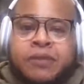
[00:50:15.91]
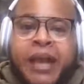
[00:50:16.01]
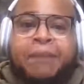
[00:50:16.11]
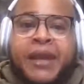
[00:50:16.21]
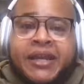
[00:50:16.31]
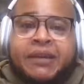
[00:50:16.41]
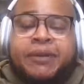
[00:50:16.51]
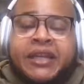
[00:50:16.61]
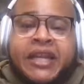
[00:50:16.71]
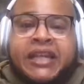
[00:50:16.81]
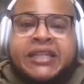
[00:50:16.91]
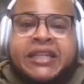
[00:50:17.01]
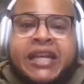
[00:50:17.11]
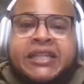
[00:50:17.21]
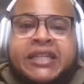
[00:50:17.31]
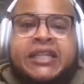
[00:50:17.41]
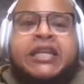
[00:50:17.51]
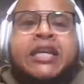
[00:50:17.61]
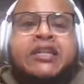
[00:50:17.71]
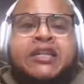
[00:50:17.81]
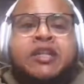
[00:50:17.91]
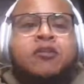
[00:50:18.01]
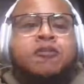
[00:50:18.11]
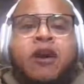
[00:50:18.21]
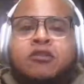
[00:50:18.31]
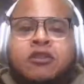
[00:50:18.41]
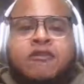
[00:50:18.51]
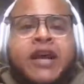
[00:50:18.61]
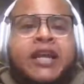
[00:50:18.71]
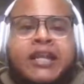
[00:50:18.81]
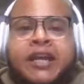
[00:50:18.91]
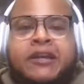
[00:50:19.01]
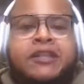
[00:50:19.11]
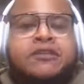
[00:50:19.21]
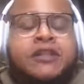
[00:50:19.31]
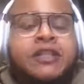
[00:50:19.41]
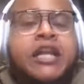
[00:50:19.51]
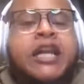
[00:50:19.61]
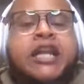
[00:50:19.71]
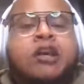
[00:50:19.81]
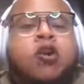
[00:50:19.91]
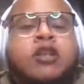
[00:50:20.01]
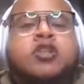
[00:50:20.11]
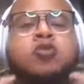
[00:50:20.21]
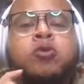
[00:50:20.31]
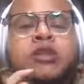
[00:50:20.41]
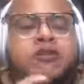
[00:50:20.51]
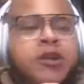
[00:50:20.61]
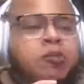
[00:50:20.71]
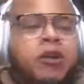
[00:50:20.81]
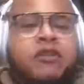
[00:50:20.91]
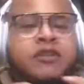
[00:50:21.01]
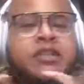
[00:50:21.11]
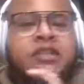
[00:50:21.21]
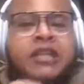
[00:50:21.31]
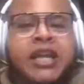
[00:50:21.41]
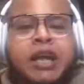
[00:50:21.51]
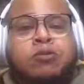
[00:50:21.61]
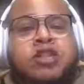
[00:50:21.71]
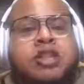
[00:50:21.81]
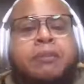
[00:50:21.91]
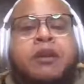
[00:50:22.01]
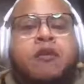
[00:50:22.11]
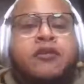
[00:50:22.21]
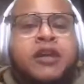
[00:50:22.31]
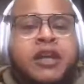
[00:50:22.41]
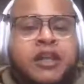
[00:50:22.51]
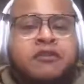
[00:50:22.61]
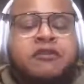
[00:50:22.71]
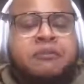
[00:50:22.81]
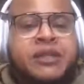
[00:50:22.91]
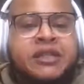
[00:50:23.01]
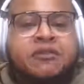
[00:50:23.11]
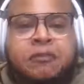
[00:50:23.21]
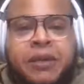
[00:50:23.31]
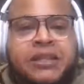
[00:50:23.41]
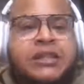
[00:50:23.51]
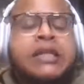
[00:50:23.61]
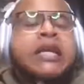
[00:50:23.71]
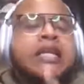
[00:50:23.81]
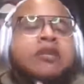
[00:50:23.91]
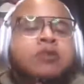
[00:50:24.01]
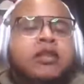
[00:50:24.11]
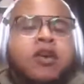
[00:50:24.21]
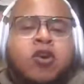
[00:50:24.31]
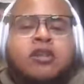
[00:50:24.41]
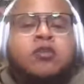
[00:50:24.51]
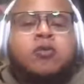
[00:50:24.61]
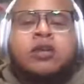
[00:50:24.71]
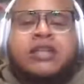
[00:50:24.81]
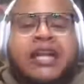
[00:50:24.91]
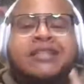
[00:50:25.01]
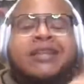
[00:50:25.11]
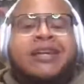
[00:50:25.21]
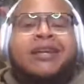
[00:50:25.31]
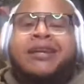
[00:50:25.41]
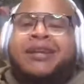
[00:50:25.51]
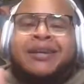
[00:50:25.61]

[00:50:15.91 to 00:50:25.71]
that pandemic in 1918, still falsifying narratives. And the cartoon is very relevant to today. They was jumping off a cliff of misinformation. That's what the cartoon was. And I said,